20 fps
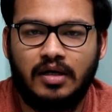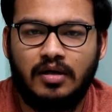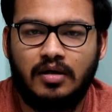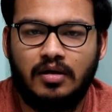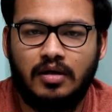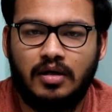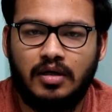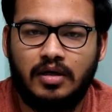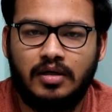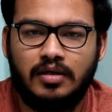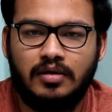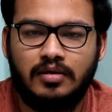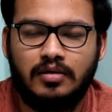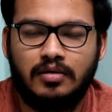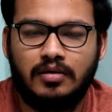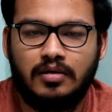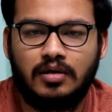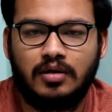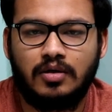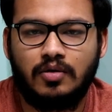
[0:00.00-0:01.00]
and
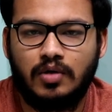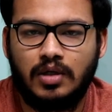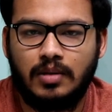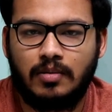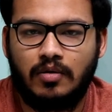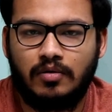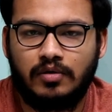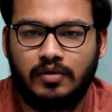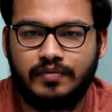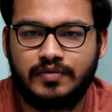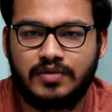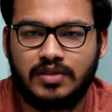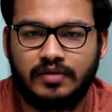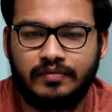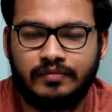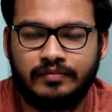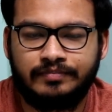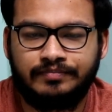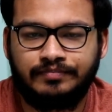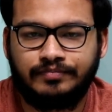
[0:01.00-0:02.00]
learn a good amount of
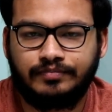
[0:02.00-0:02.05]
stuff.